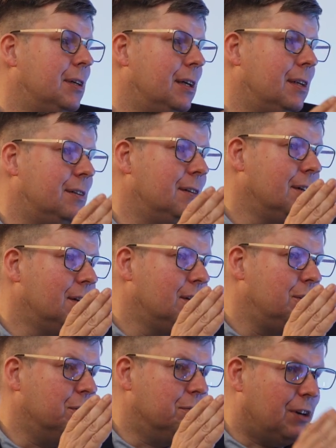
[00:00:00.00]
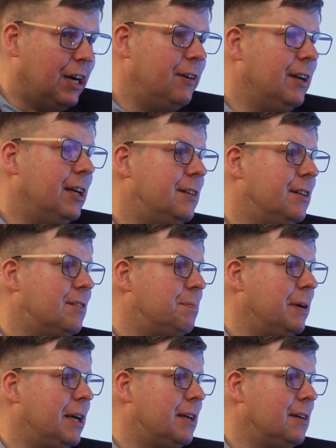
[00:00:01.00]
and you violate that
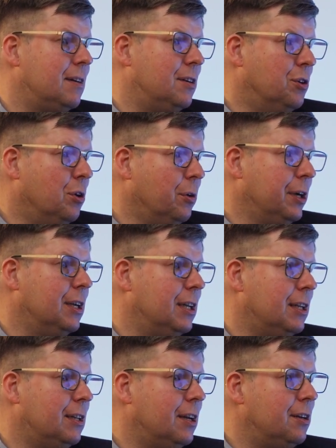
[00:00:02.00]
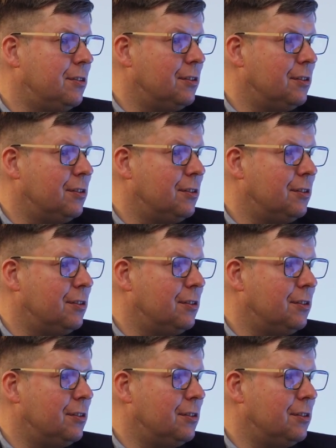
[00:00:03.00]
spec knowingly, then